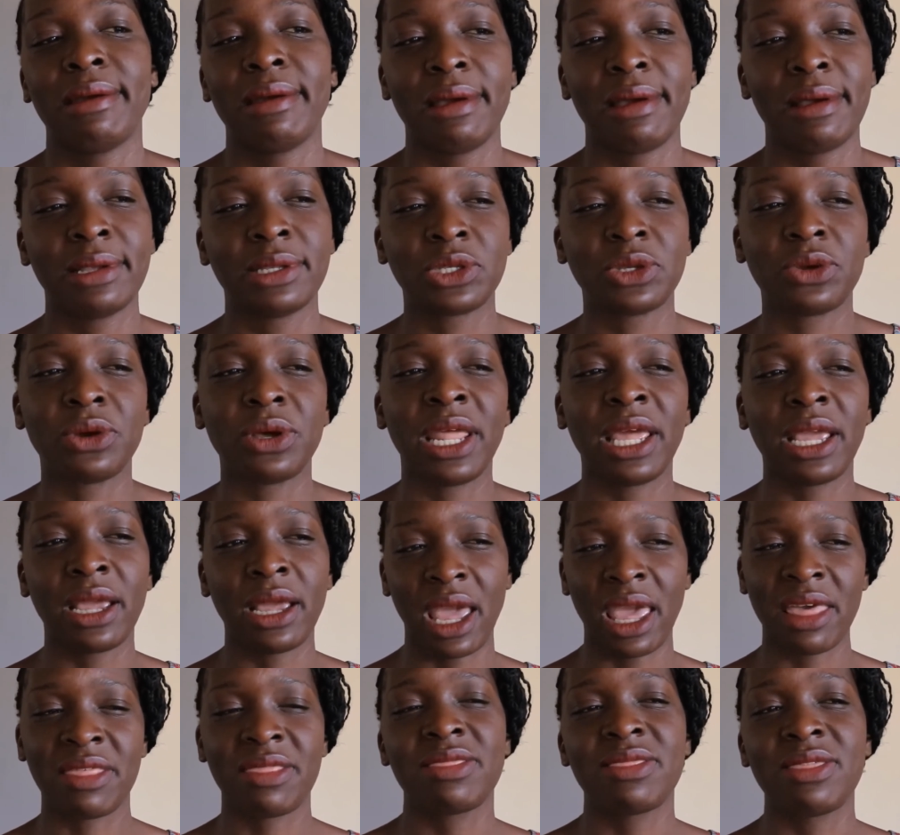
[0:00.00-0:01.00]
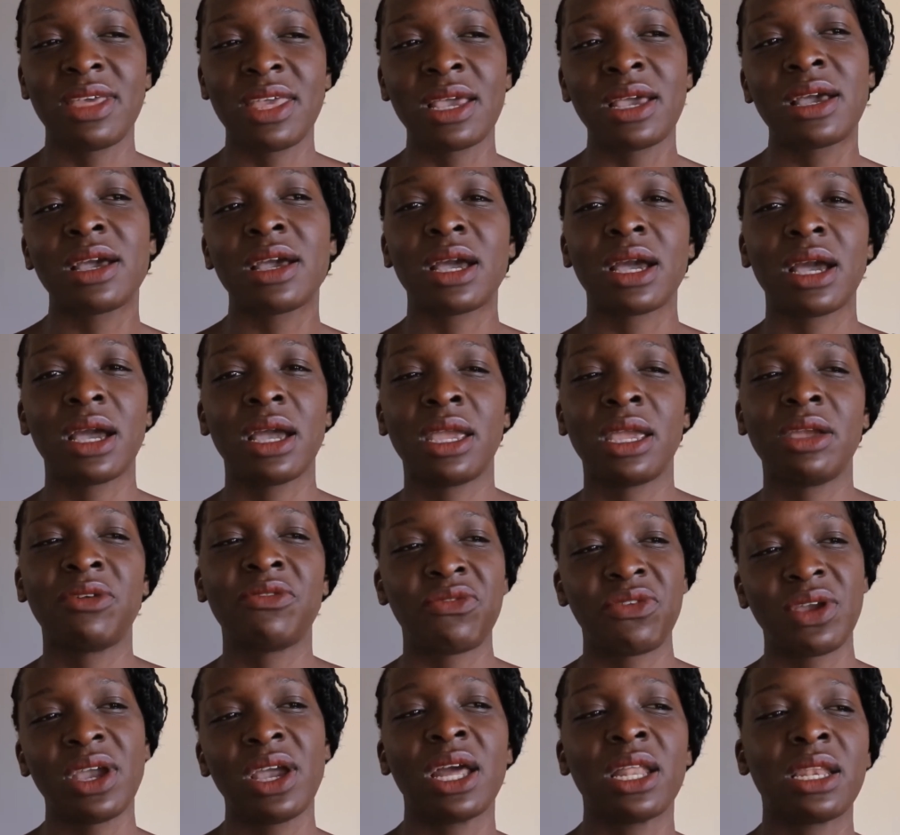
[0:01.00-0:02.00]
So like I think he
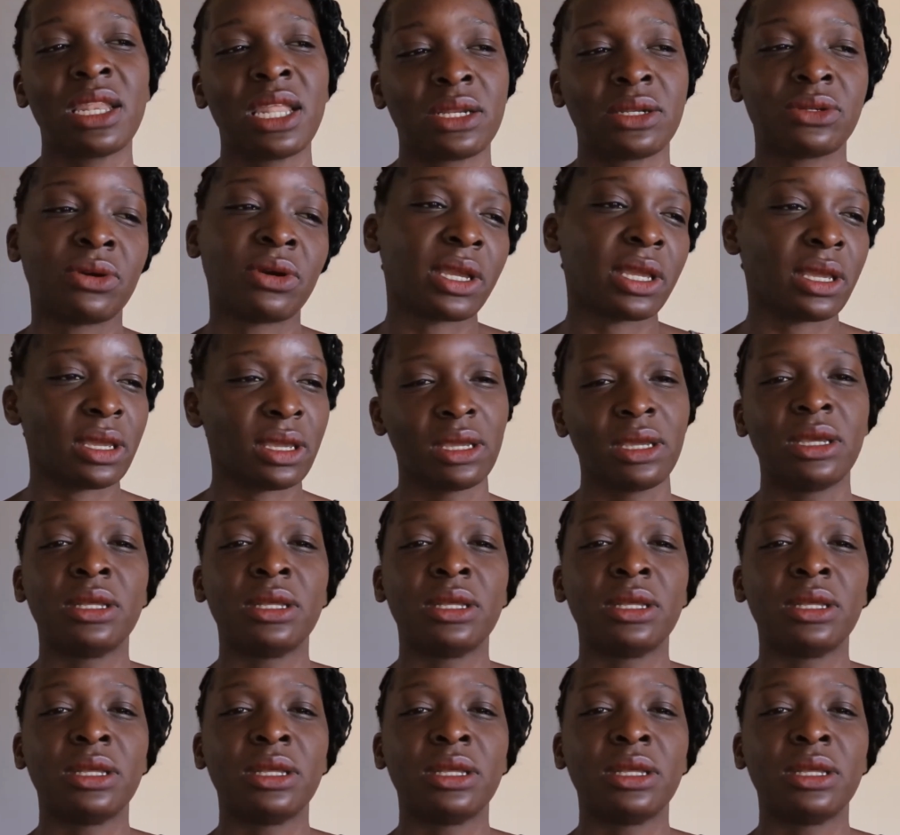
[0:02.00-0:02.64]
figured that okay,